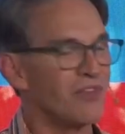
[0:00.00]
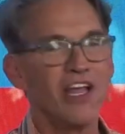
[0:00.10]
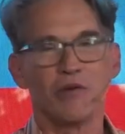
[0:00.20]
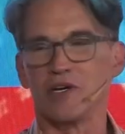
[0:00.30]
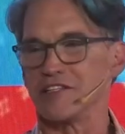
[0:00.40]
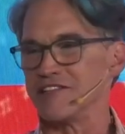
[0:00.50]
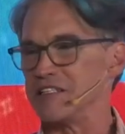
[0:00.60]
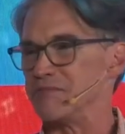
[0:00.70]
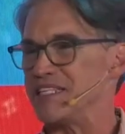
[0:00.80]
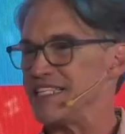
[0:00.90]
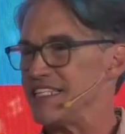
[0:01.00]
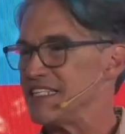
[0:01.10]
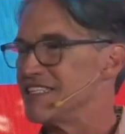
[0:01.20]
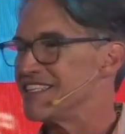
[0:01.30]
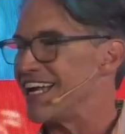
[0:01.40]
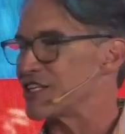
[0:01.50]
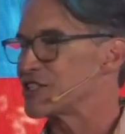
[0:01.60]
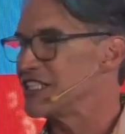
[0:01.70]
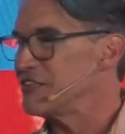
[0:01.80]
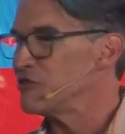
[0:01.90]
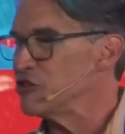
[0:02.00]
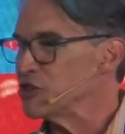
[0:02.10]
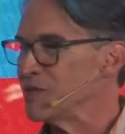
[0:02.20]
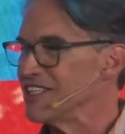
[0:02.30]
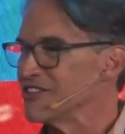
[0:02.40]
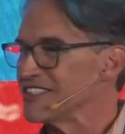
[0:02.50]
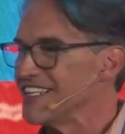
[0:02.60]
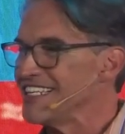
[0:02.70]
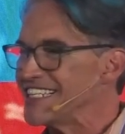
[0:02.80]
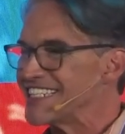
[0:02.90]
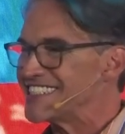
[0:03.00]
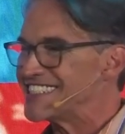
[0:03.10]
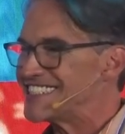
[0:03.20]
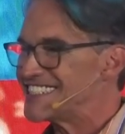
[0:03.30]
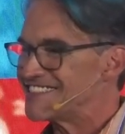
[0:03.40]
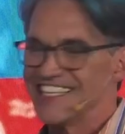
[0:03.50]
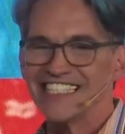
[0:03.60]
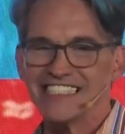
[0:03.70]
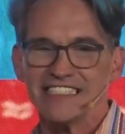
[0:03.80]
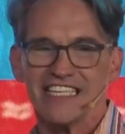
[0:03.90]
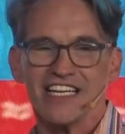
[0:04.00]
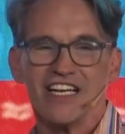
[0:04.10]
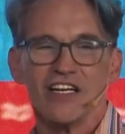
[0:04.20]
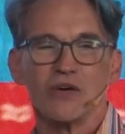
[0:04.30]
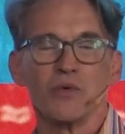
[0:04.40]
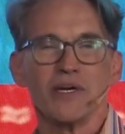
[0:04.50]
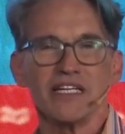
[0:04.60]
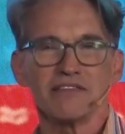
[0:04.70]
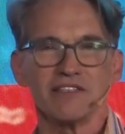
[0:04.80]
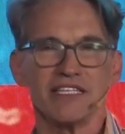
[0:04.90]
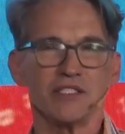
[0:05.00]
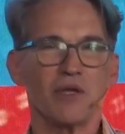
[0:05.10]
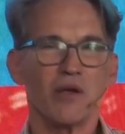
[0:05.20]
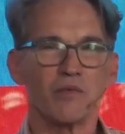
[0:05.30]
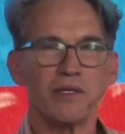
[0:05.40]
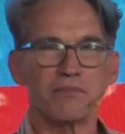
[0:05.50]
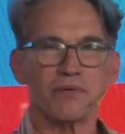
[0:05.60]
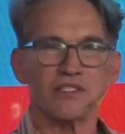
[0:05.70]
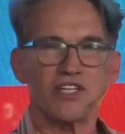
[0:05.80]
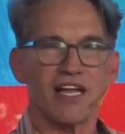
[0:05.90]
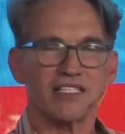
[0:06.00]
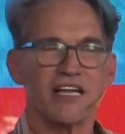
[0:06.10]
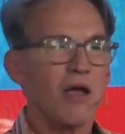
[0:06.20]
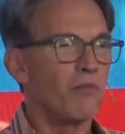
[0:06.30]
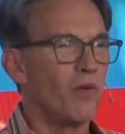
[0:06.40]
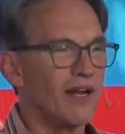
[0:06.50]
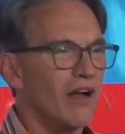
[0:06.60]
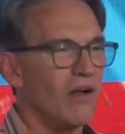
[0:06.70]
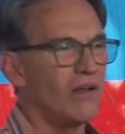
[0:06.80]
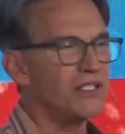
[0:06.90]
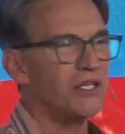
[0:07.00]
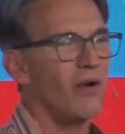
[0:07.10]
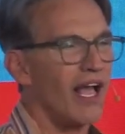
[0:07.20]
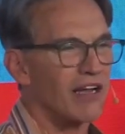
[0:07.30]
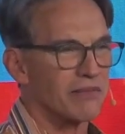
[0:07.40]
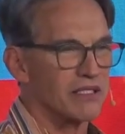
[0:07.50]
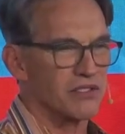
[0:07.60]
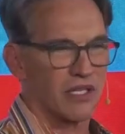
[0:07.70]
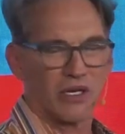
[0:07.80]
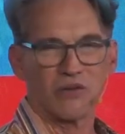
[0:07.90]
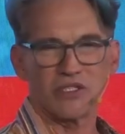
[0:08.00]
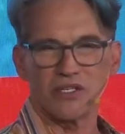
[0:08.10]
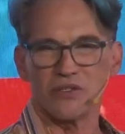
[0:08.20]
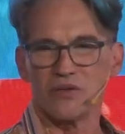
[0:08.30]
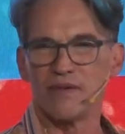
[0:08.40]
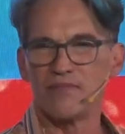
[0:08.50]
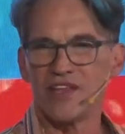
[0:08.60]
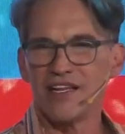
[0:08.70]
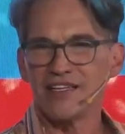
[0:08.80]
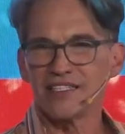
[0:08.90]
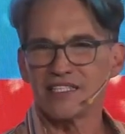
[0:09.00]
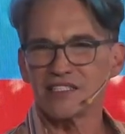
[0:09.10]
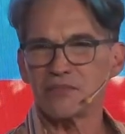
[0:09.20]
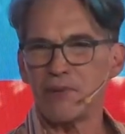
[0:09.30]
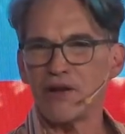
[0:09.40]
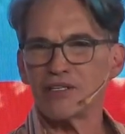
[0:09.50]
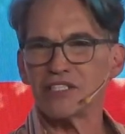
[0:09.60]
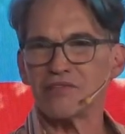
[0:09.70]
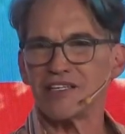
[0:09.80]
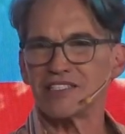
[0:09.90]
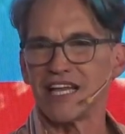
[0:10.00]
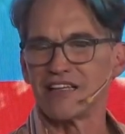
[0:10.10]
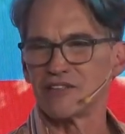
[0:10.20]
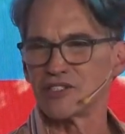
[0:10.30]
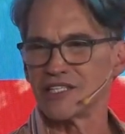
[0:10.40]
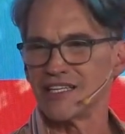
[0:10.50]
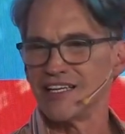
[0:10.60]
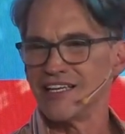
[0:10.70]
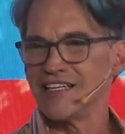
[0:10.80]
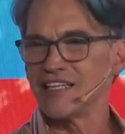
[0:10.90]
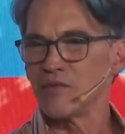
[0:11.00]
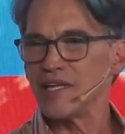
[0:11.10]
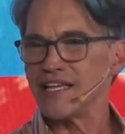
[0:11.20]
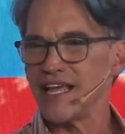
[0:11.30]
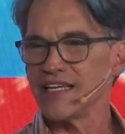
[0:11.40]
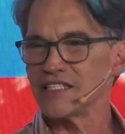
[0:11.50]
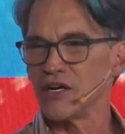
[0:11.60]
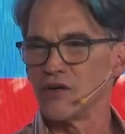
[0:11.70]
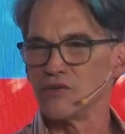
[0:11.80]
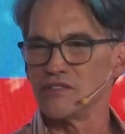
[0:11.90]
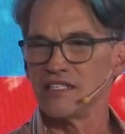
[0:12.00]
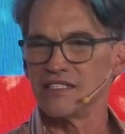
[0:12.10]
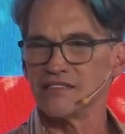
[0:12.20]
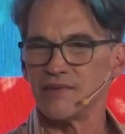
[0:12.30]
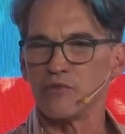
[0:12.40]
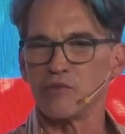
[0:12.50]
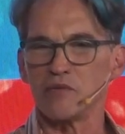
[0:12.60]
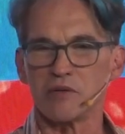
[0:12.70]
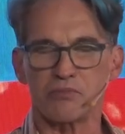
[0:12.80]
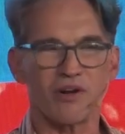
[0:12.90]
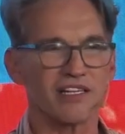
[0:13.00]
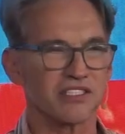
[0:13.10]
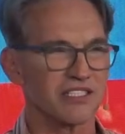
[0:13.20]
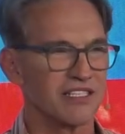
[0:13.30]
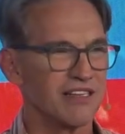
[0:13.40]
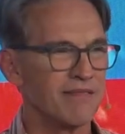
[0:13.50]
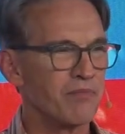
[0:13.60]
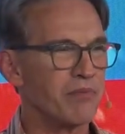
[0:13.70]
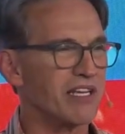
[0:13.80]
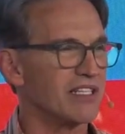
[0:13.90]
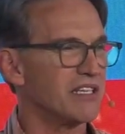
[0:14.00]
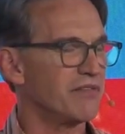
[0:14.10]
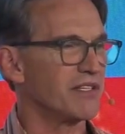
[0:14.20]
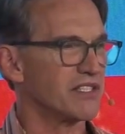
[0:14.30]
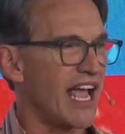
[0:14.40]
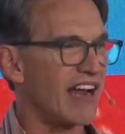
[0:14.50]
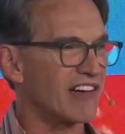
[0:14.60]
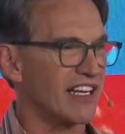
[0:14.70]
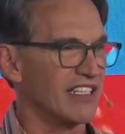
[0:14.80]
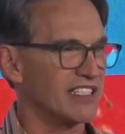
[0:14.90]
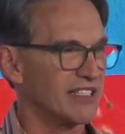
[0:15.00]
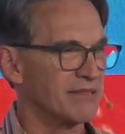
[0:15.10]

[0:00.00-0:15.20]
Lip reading: whether it be ex-lovers we don't like, right? Or whatever it is, we project. What also happens, though, too, is there's parts of ourselves that we can't own and we repress because it feels arrogant.